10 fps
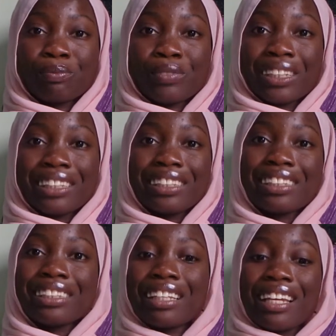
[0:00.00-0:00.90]

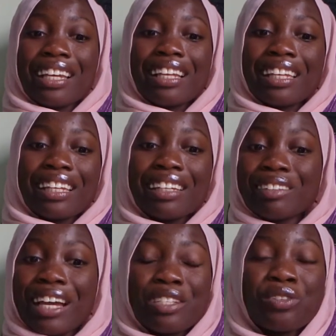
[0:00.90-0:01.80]
Because
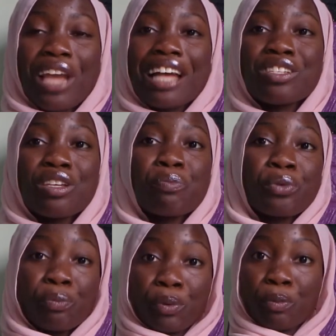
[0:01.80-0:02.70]
as you
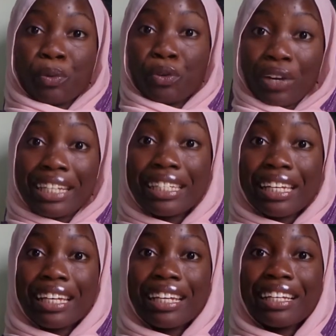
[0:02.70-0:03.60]
keep
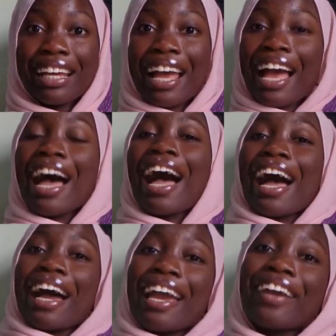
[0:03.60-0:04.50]
progressing
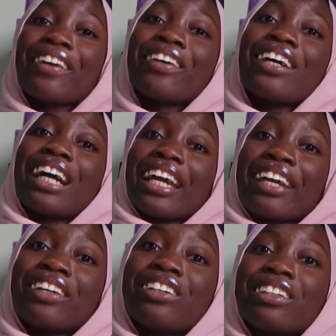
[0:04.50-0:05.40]

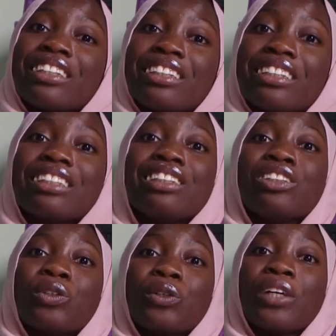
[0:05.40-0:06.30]
higher in
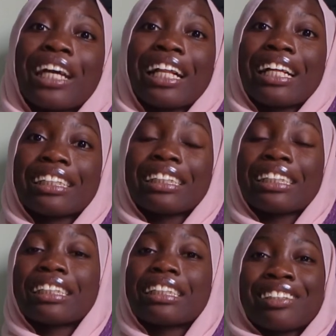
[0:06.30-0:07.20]
your
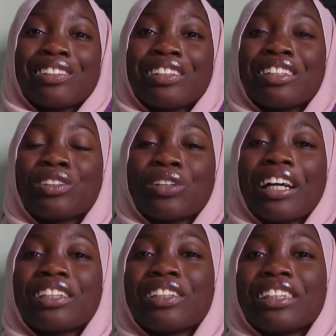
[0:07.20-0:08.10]
classes, you need to
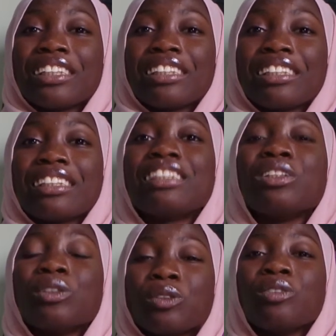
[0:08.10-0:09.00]
actually
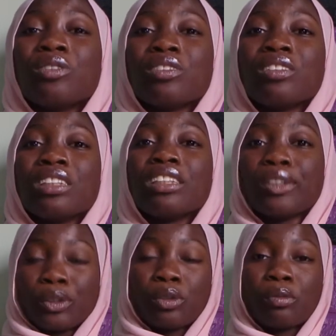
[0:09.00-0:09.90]
still need
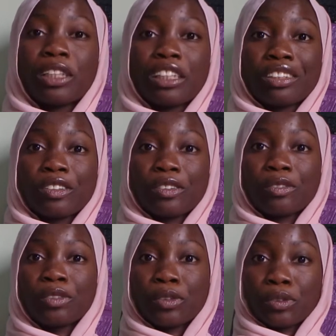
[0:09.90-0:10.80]
to go back to
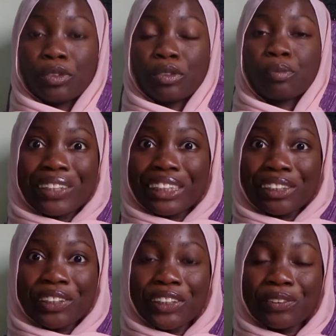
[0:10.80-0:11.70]
those
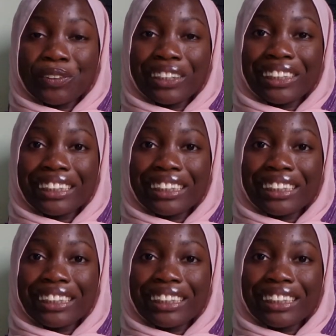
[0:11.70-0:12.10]
engineering drawing.